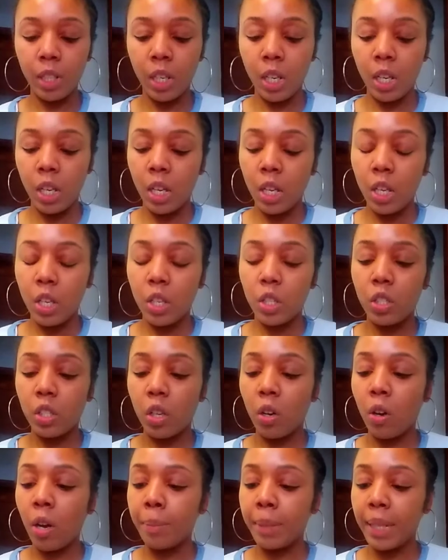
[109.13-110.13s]
So I'm getting
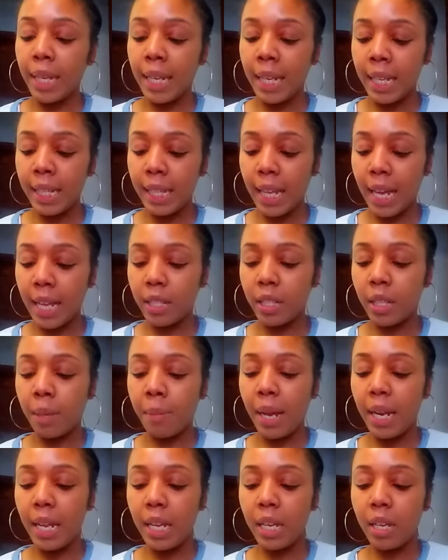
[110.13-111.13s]
that somebody could
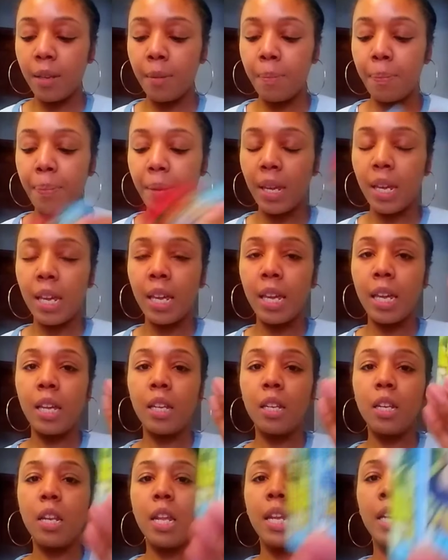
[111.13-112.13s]
be needing to cut